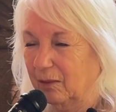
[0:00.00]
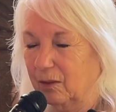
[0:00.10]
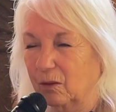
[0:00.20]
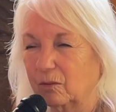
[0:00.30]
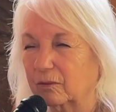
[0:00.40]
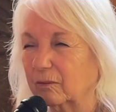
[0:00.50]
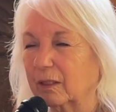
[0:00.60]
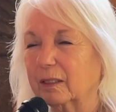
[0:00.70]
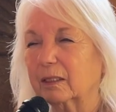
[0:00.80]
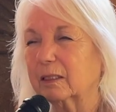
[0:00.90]
the
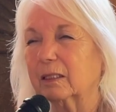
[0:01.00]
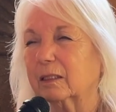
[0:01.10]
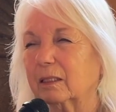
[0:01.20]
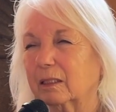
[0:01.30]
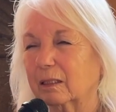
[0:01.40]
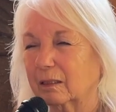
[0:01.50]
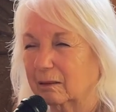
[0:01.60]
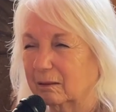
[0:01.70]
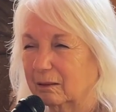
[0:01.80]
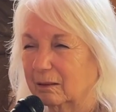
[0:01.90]
overriding deity
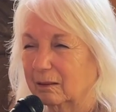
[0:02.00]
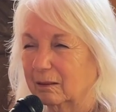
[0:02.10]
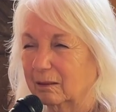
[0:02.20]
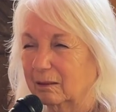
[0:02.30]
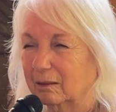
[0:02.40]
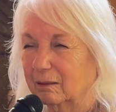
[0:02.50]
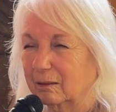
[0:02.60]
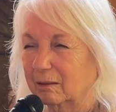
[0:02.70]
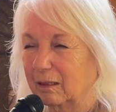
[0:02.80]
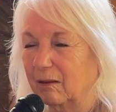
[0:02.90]

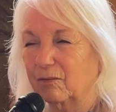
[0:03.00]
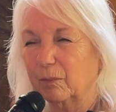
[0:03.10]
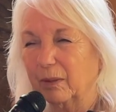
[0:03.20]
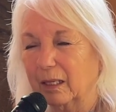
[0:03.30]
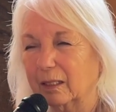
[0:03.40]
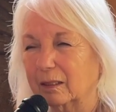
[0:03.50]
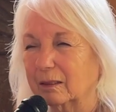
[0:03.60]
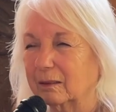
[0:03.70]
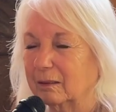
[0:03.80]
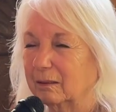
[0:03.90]
of the
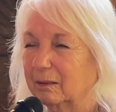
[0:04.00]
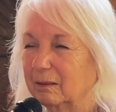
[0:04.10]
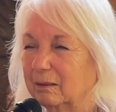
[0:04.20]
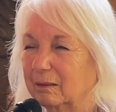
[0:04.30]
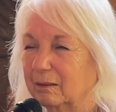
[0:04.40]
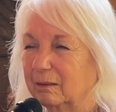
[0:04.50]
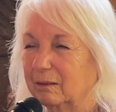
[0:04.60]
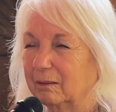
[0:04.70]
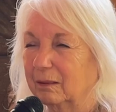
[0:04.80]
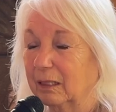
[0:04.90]
planet,
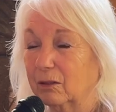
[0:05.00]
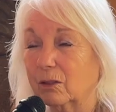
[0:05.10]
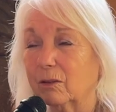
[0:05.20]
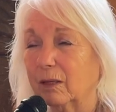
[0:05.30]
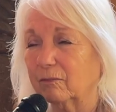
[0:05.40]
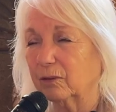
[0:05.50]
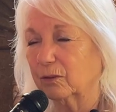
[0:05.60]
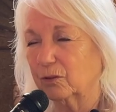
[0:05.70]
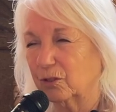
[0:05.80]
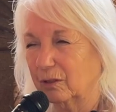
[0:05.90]
and her
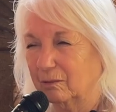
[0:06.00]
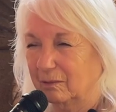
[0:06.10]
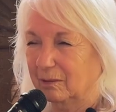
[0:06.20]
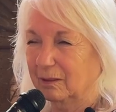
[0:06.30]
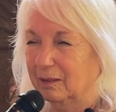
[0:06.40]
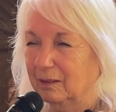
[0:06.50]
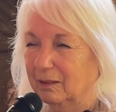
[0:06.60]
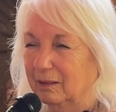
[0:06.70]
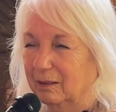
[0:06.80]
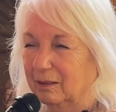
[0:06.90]
evolution.
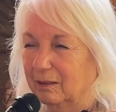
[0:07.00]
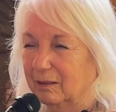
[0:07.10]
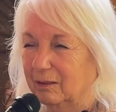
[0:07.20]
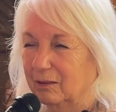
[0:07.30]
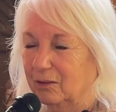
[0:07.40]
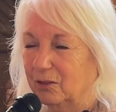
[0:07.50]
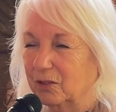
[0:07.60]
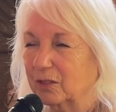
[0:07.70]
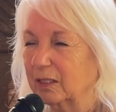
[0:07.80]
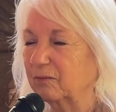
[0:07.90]

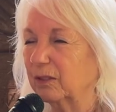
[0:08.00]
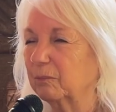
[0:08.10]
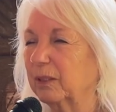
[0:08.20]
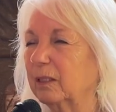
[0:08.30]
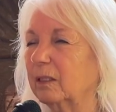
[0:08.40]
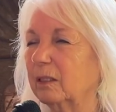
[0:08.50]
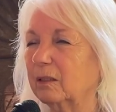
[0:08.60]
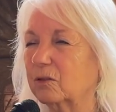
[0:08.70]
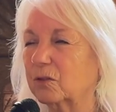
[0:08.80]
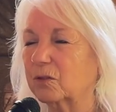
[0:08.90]
She's a living
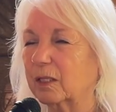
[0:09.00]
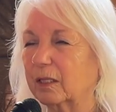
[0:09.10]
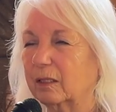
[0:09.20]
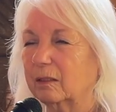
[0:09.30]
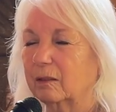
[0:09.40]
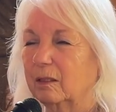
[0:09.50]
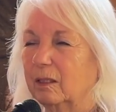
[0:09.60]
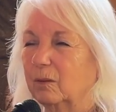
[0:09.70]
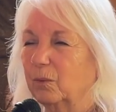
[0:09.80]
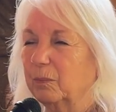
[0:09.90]
being, just like
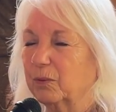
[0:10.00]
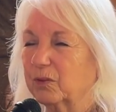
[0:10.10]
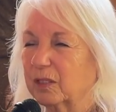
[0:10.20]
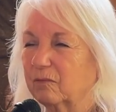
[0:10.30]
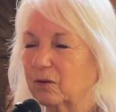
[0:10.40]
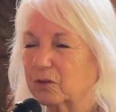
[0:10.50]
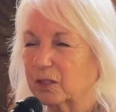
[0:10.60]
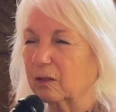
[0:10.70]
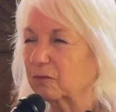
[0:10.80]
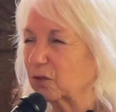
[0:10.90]
we perceive
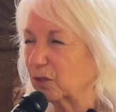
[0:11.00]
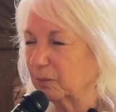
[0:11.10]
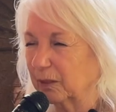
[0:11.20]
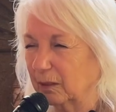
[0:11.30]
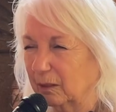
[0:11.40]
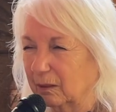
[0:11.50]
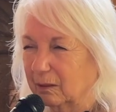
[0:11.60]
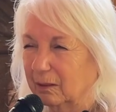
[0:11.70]
ourselves to be.